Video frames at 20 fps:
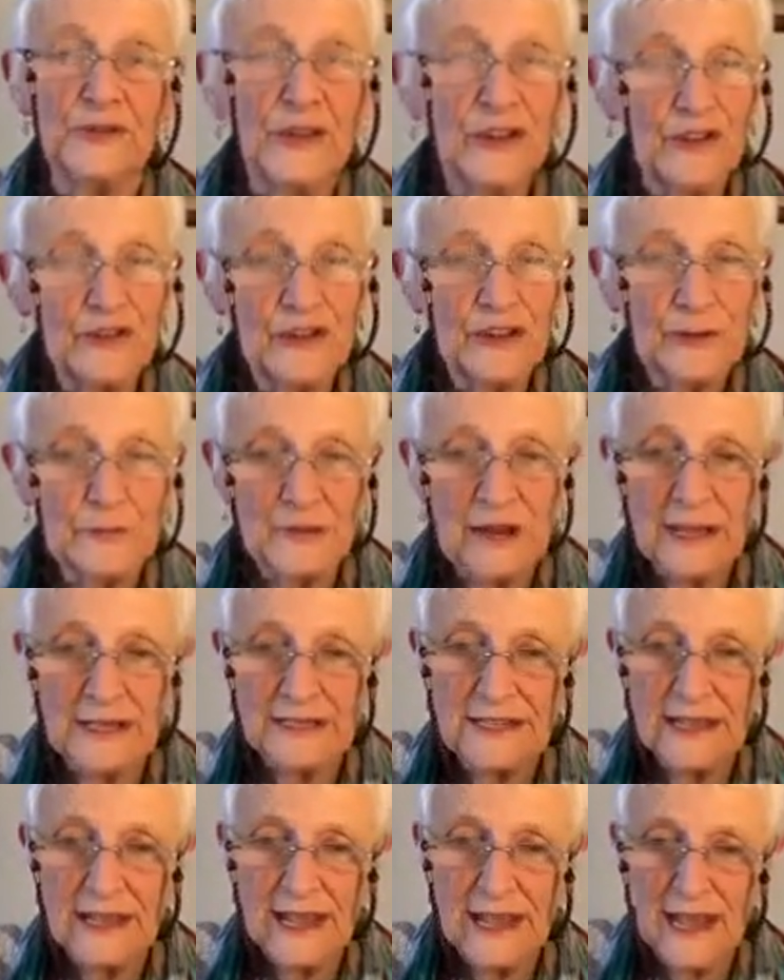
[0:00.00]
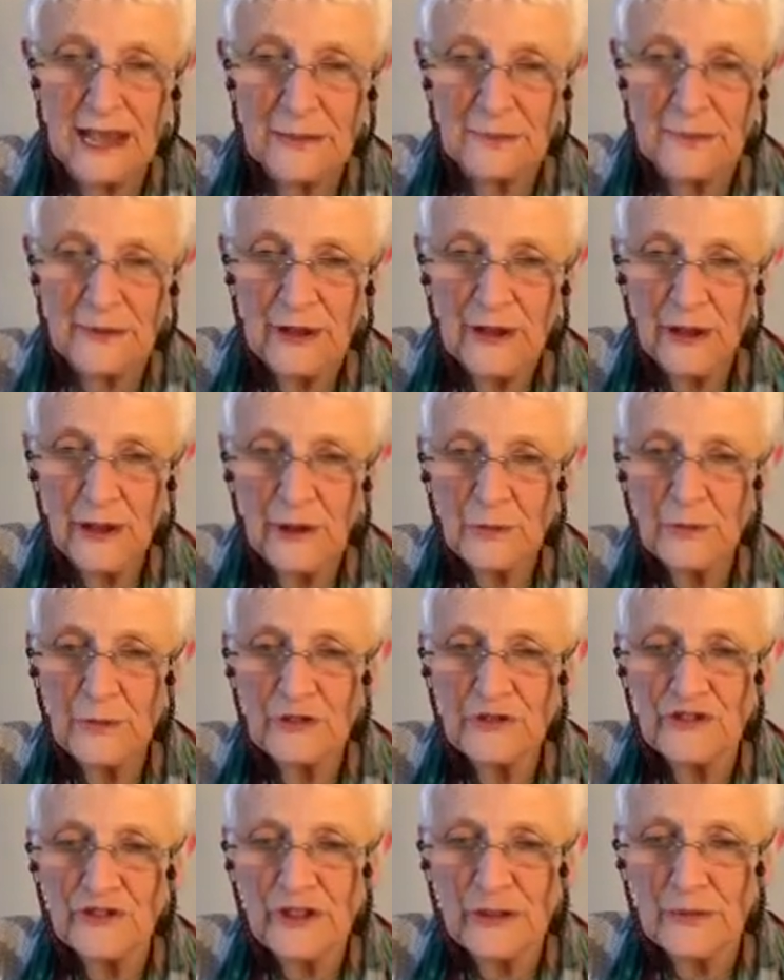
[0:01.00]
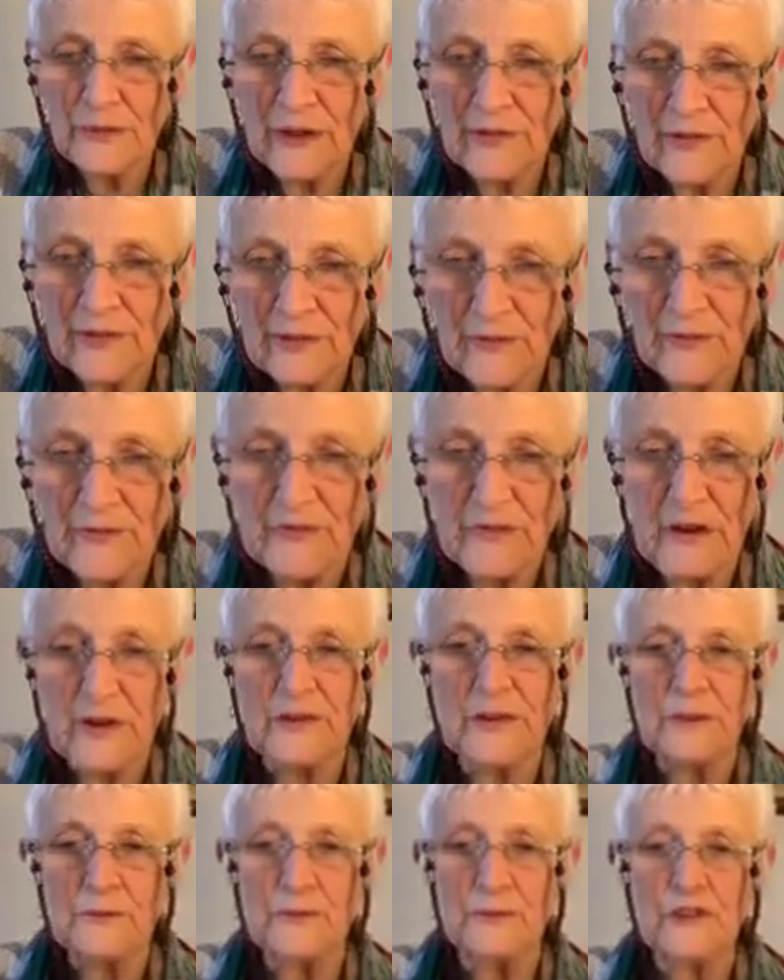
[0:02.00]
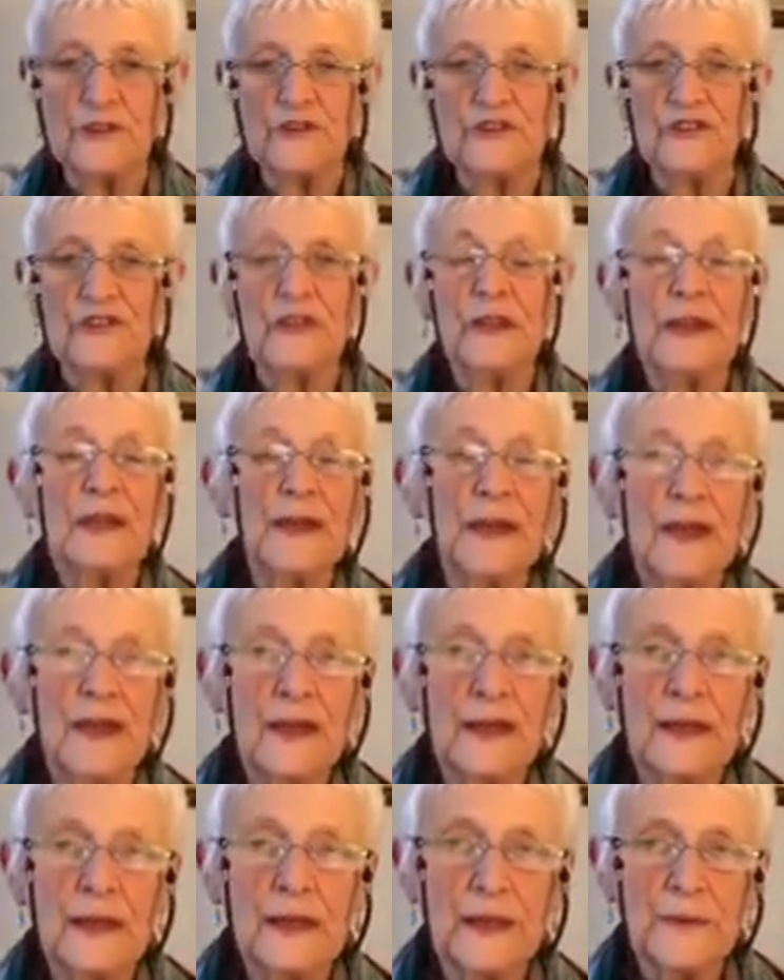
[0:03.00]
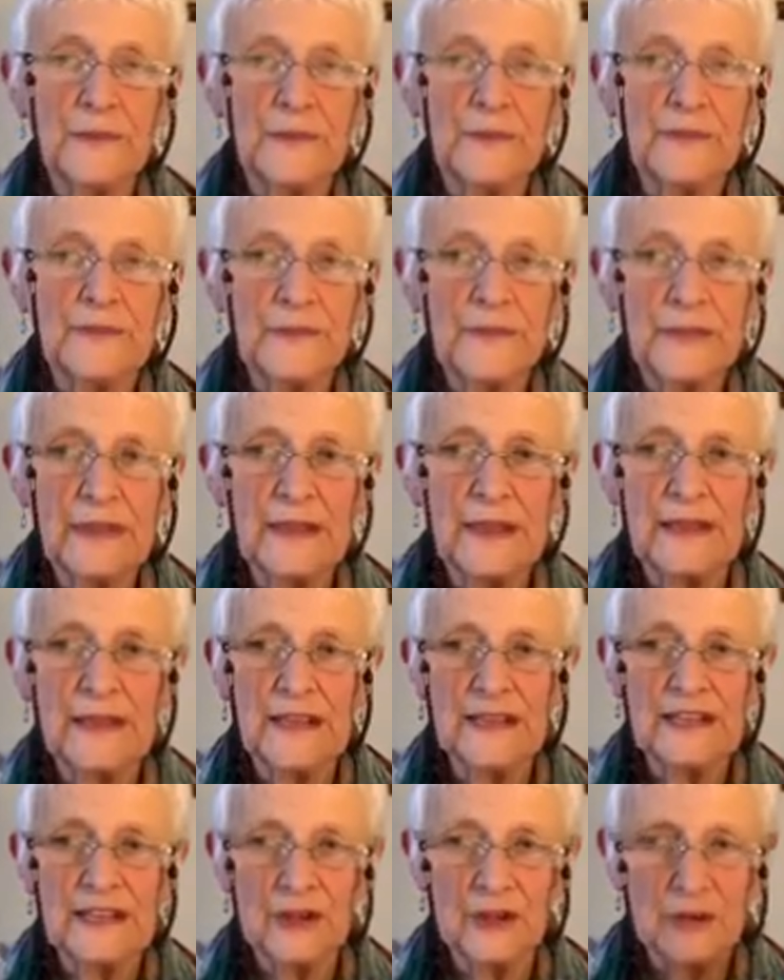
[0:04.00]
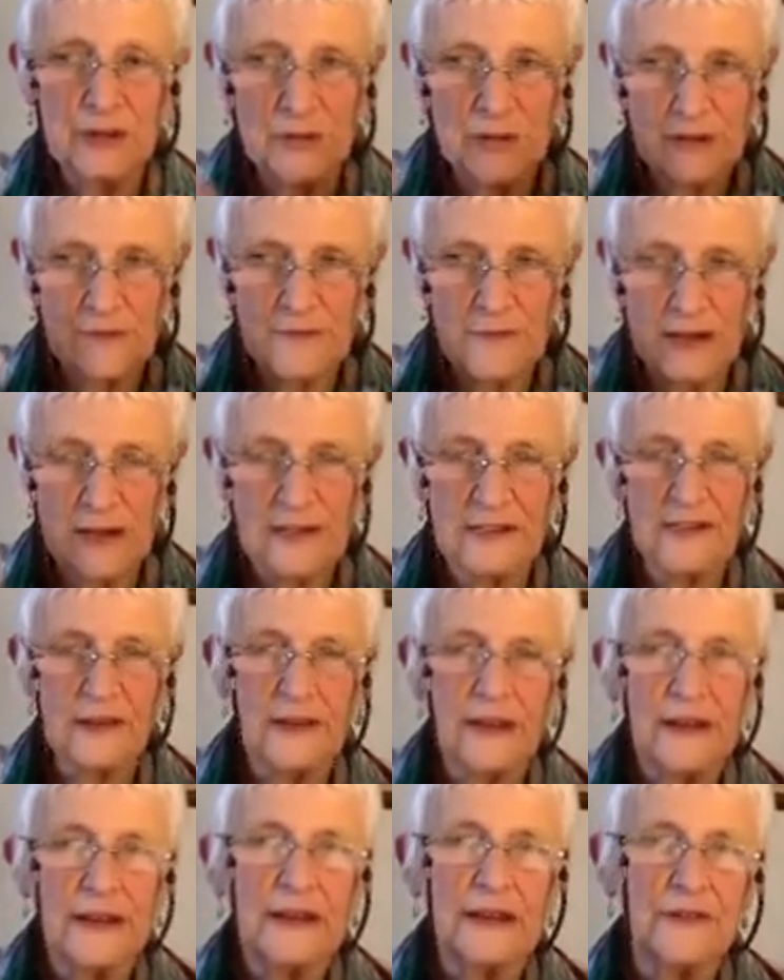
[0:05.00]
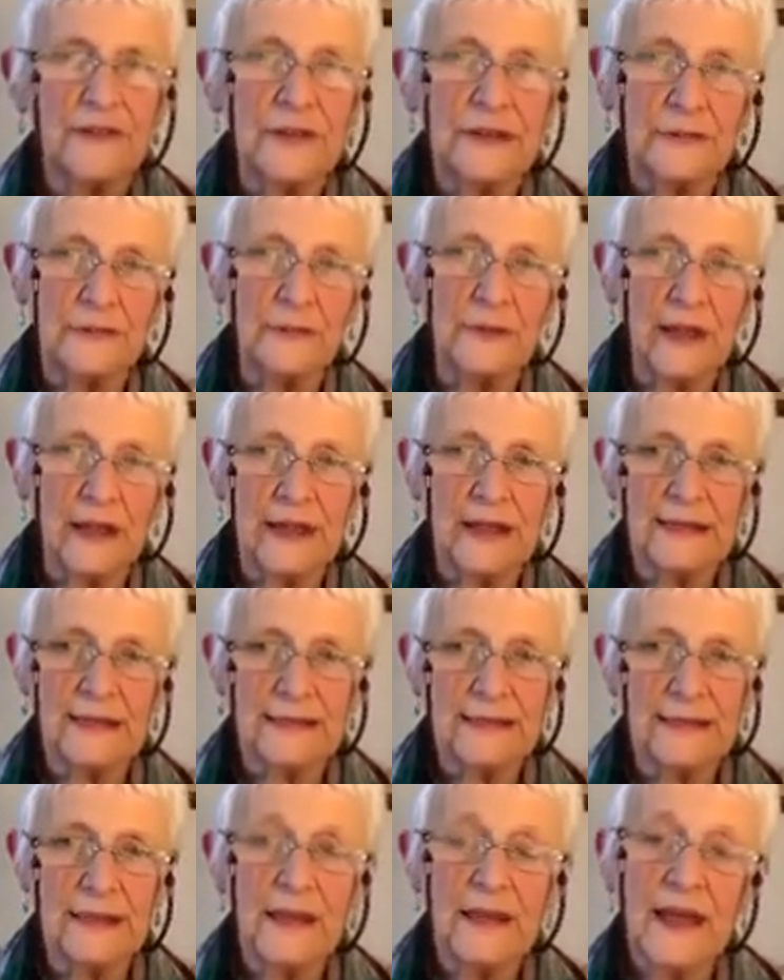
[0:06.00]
She had plenty of help, but she was very much a lady who would have liked her hair in place,